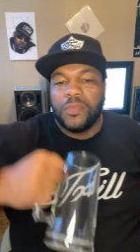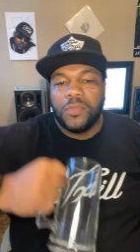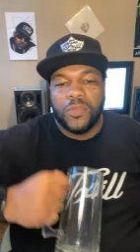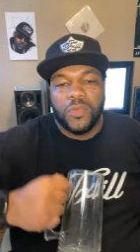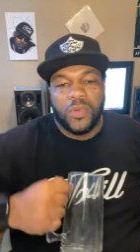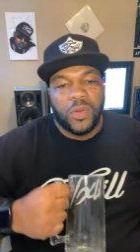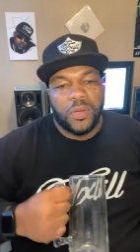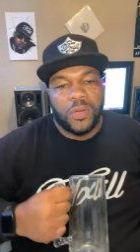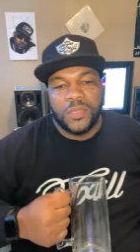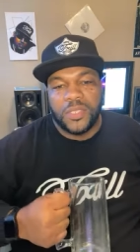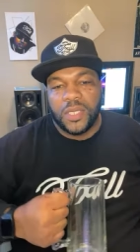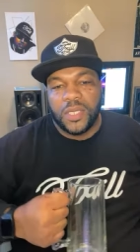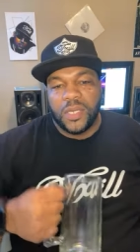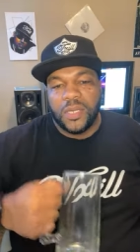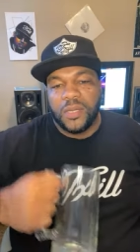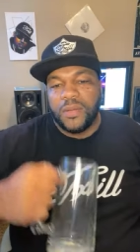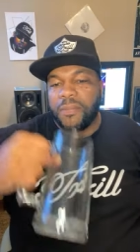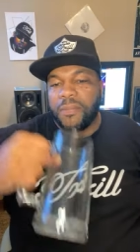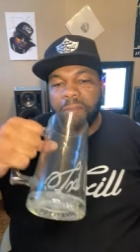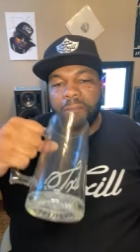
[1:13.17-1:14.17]
You know what I'm
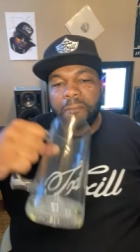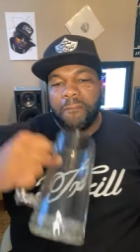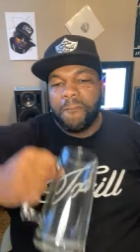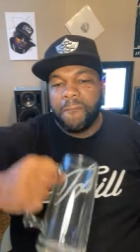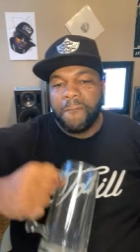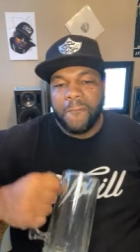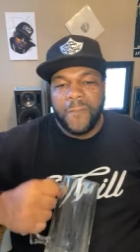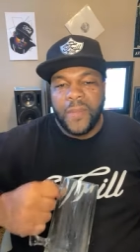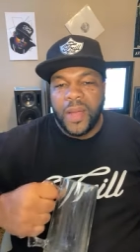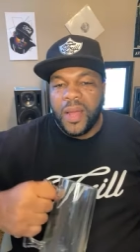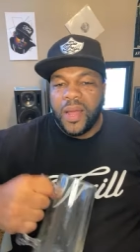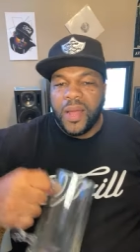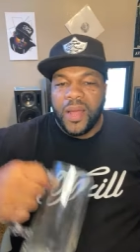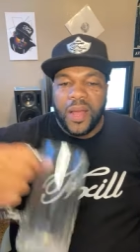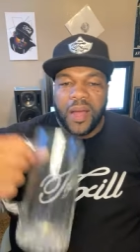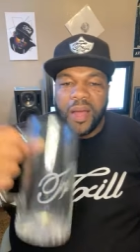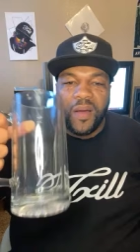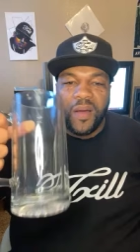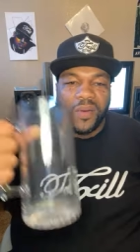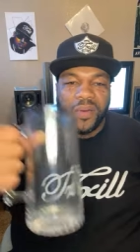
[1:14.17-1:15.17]
saying?
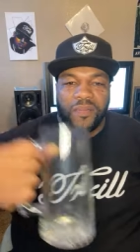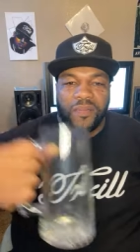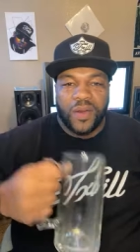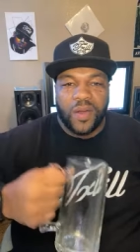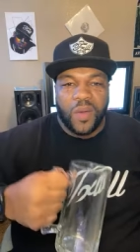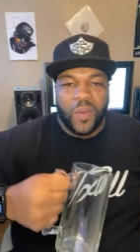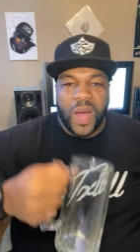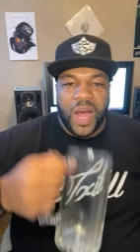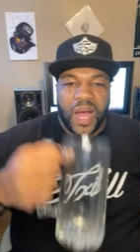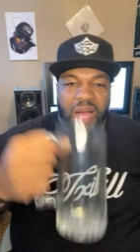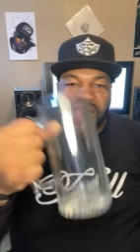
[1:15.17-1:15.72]
I don't even know why